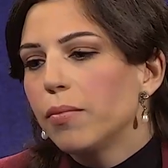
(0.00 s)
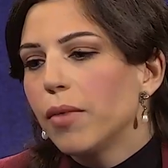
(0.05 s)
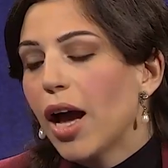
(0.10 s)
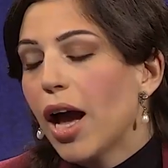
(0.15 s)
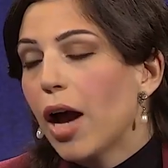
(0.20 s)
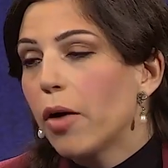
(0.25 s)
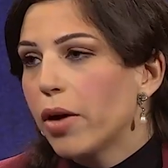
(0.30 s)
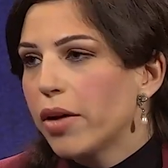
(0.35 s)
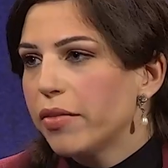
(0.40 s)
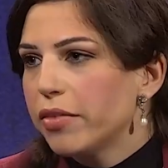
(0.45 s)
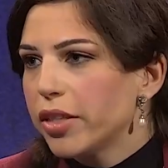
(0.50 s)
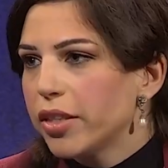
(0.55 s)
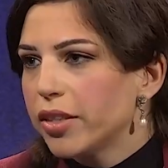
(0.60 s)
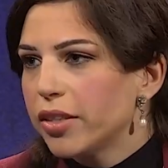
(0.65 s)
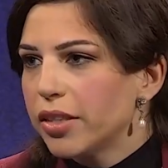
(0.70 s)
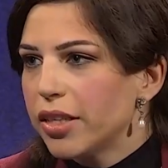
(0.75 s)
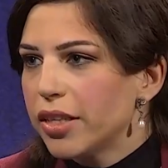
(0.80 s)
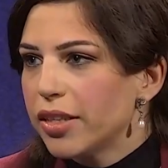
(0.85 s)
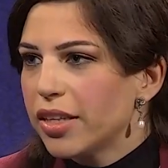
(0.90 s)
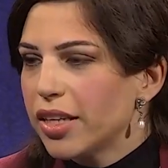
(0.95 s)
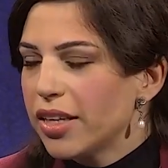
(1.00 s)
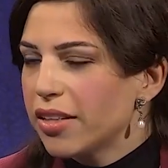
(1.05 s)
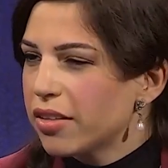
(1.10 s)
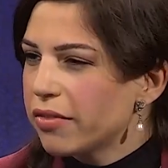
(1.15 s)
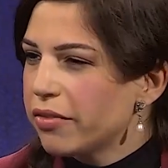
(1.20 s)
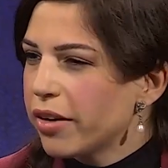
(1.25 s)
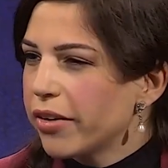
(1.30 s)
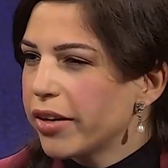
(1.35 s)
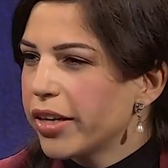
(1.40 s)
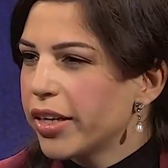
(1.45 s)
However, it's a
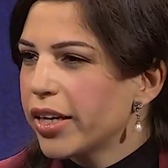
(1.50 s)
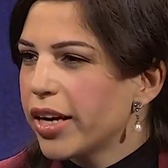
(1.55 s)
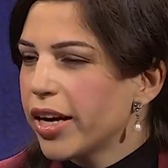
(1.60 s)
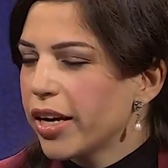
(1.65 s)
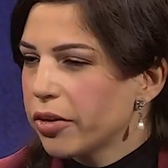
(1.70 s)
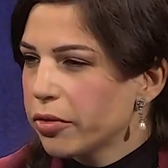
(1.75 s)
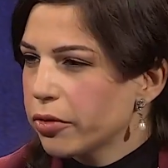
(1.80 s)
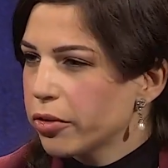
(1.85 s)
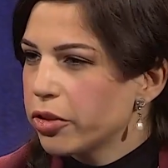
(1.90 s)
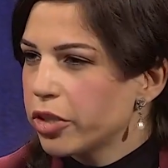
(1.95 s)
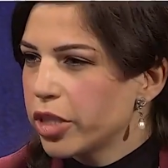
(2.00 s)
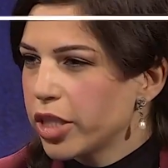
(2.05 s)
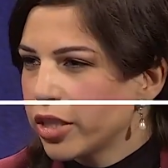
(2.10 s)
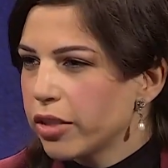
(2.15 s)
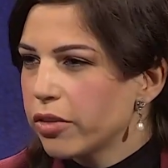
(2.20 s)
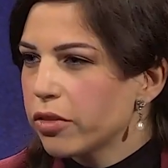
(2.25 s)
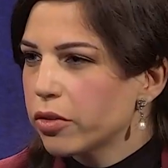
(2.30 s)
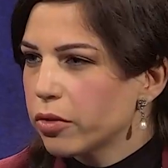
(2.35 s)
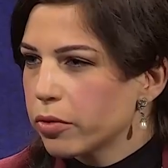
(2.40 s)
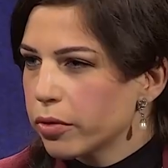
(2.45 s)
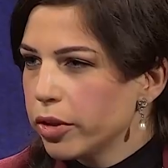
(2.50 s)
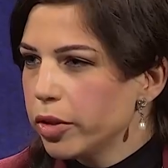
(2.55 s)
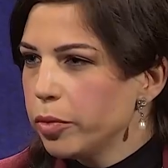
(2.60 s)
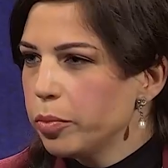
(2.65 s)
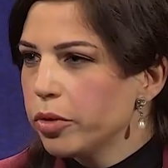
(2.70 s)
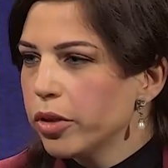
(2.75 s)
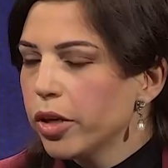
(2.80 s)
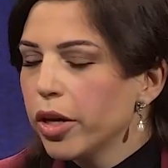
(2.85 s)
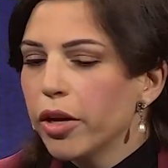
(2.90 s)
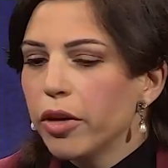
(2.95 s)
very heterogeneous
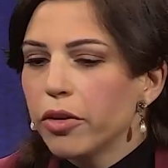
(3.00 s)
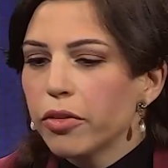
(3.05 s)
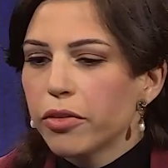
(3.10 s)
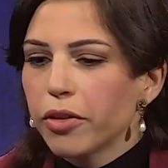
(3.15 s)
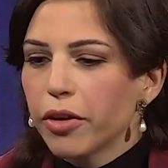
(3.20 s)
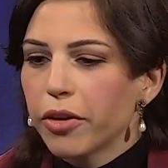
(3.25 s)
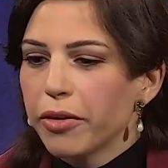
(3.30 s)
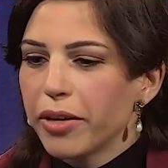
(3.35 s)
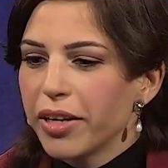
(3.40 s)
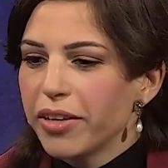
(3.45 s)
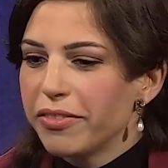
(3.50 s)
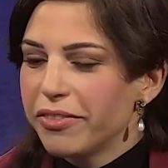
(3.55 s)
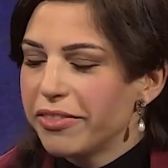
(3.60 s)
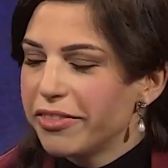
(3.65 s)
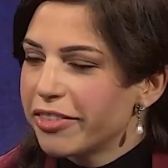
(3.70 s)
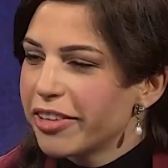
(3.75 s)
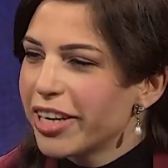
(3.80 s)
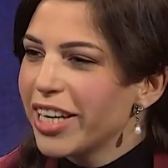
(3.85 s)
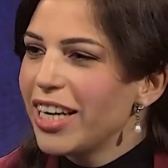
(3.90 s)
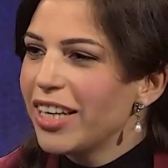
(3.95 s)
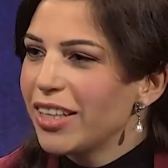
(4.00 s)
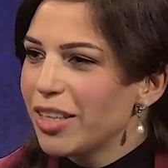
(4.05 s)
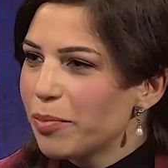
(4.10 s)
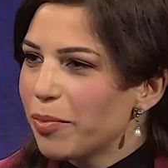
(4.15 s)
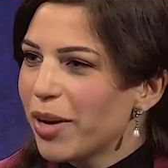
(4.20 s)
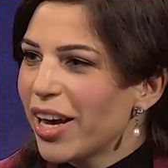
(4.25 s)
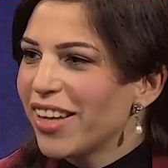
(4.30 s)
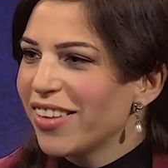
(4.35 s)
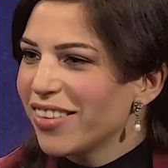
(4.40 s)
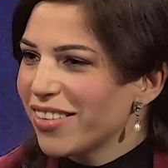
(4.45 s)
group, so it really
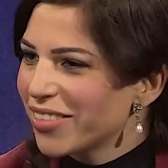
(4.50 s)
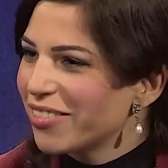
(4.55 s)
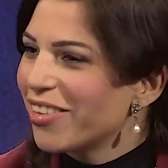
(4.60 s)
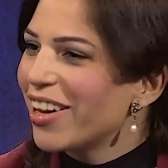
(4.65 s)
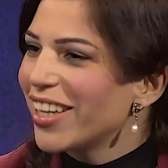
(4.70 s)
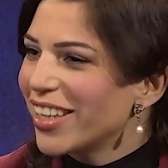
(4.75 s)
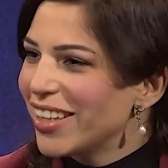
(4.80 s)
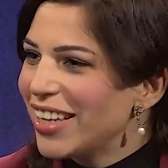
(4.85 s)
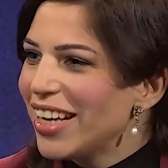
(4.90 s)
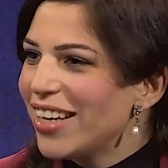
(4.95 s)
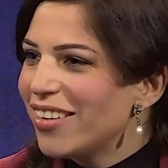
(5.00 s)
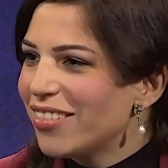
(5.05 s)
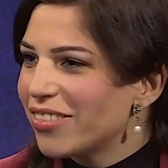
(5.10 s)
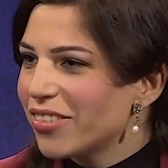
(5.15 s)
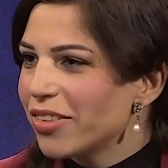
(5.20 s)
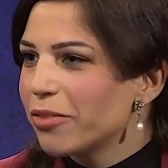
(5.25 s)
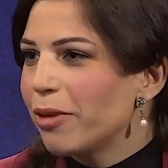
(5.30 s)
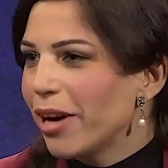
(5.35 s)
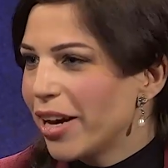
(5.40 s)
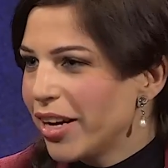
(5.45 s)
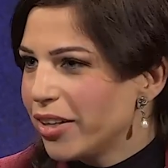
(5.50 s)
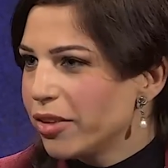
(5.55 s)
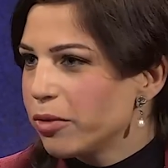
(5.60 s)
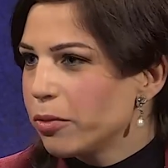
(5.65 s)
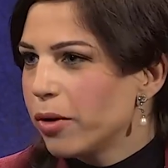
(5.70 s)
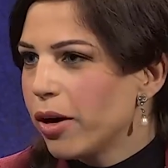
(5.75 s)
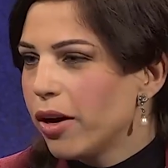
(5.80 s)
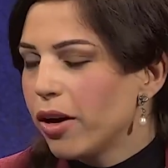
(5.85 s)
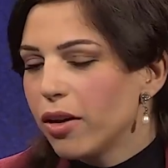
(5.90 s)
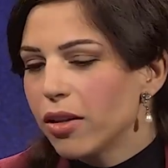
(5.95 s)
depends where you live, where in the
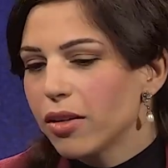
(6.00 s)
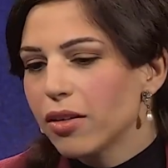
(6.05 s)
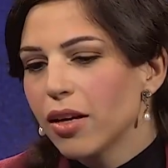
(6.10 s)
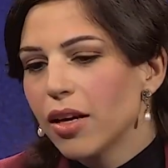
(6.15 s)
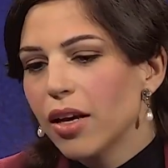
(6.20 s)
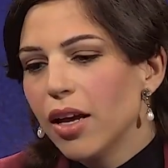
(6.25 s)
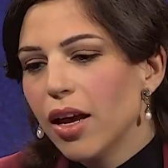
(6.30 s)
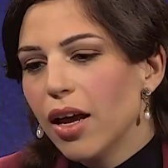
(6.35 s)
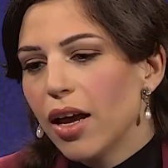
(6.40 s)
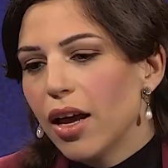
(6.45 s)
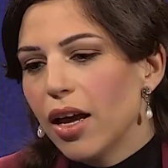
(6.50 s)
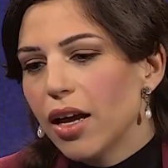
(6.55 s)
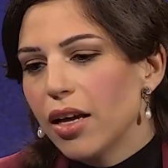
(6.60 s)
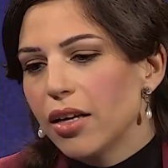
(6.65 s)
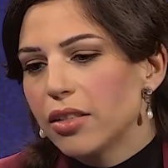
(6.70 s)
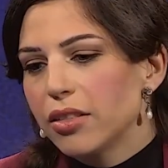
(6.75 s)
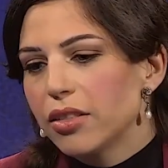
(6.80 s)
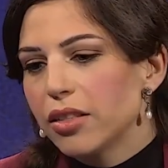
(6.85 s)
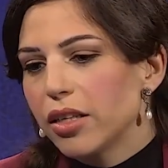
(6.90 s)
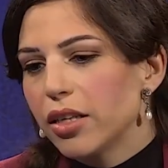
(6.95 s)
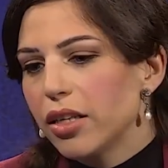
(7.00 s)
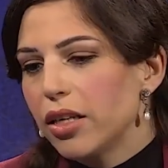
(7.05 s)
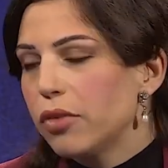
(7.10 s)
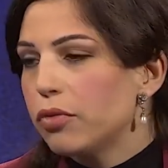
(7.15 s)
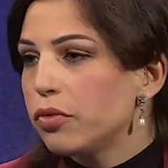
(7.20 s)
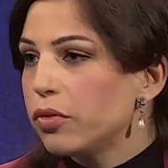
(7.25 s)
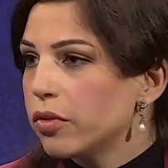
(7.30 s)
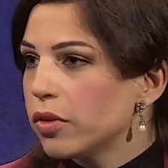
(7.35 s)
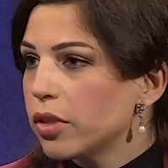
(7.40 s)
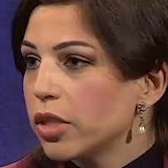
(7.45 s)
world. And
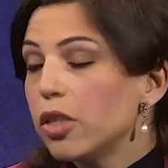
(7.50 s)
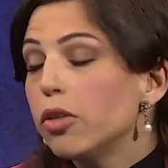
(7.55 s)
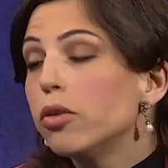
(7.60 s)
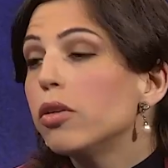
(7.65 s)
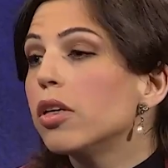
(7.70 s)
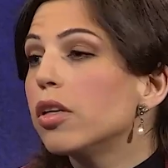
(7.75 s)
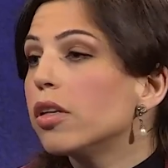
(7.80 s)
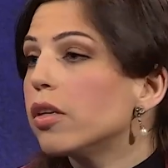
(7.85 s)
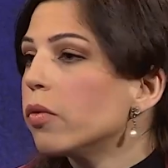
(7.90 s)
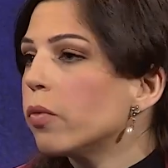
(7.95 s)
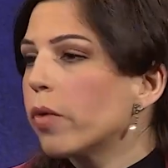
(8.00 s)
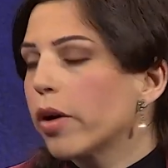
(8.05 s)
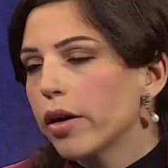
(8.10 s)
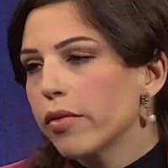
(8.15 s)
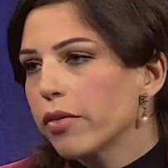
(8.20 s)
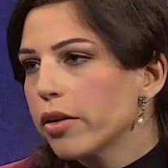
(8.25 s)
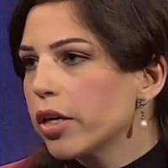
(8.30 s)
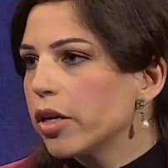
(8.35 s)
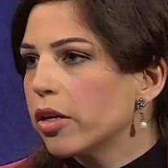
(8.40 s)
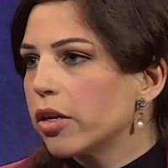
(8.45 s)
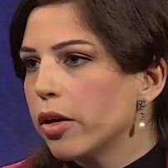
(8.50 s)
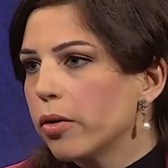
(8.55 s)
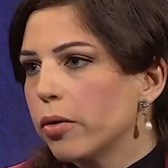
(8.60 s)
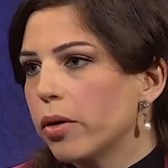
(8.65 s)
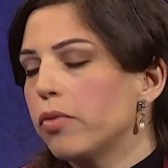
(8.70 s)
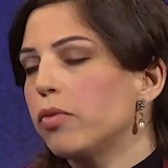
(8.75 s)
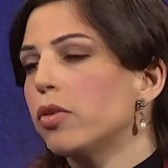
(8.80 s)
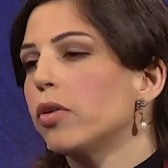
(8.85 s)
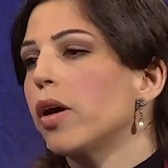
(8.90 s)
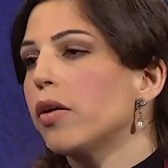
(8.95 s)
if you can, wherever you go,
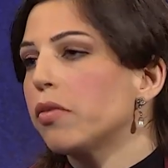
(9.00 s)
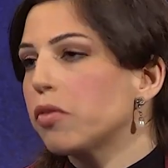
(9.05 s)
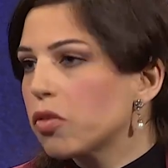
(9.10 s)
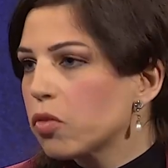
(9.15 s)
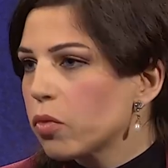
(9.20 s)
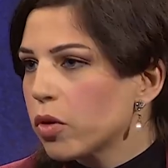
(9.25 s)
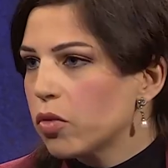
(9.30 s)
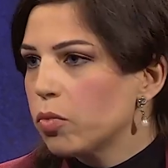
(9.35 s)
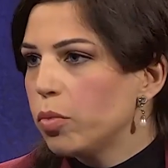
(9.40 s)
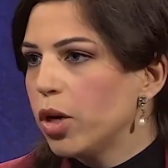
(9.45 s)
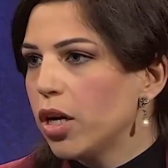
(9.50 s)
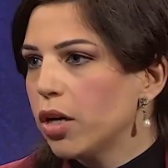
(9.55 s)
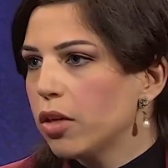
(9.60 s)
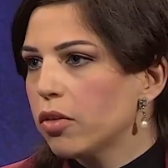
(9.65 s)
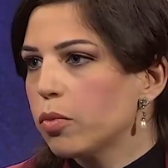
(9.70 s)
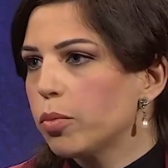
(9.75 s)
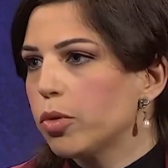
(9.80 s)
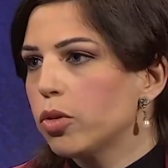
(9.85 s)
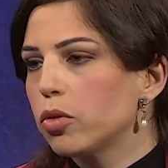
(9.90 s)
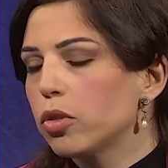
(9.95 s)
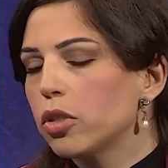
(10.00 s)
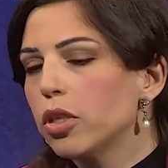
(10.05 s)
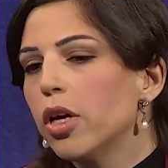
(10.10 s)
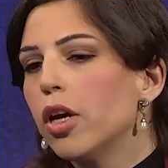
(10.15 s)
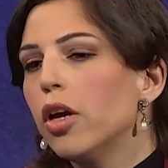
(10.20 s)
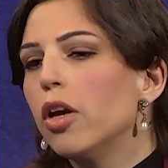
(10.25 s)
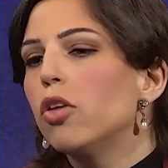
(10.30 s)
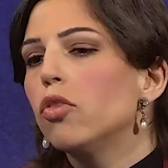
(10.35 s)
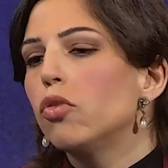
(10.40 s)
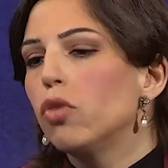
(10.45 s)
if you have a Swiss passport,
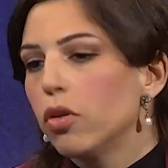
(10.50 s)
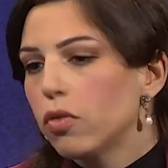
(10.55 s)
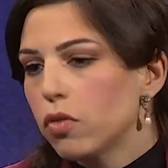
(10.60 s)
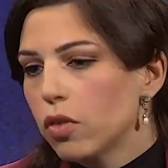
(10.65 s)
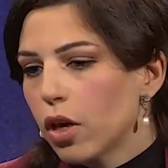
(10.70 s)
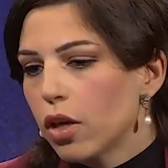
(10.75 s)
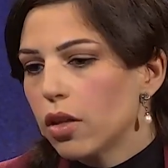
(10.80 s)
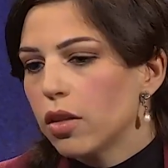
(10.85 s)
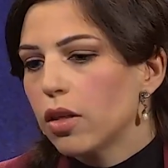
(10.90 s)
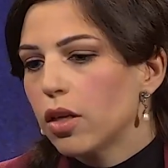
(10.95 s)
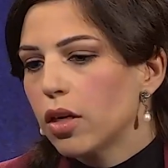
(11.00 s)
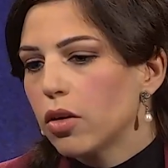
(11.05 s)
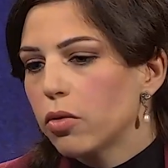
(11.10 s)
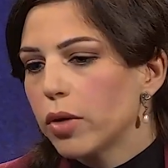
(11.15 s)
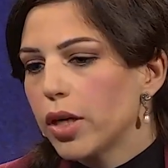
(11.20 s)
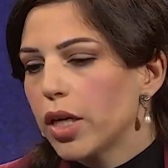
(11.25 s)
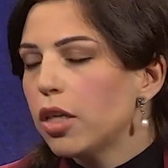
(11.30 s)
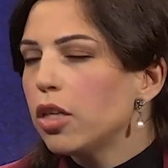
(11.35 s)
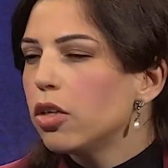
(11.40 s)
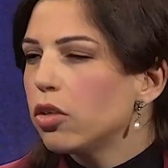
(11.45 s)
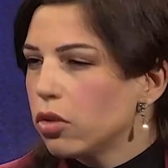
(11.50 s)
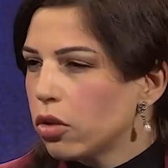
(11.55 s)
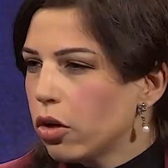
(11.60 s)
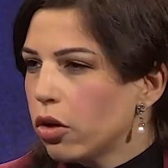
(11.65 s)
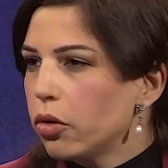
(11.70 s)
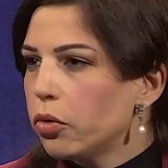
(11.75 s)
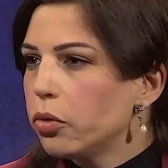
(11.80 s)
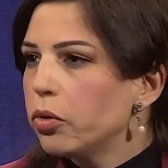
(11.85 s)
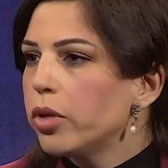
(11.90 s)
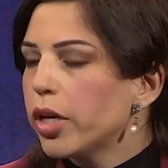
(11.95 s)
to a certain degree, you
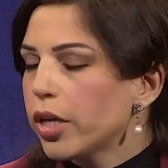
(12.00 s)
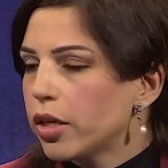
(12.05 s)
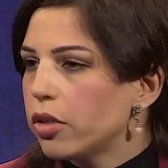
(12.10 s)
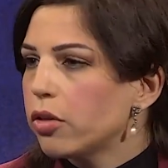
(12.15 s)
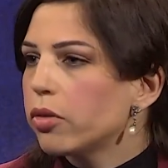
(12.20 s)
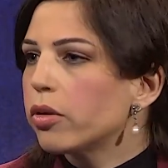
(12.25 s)
know that you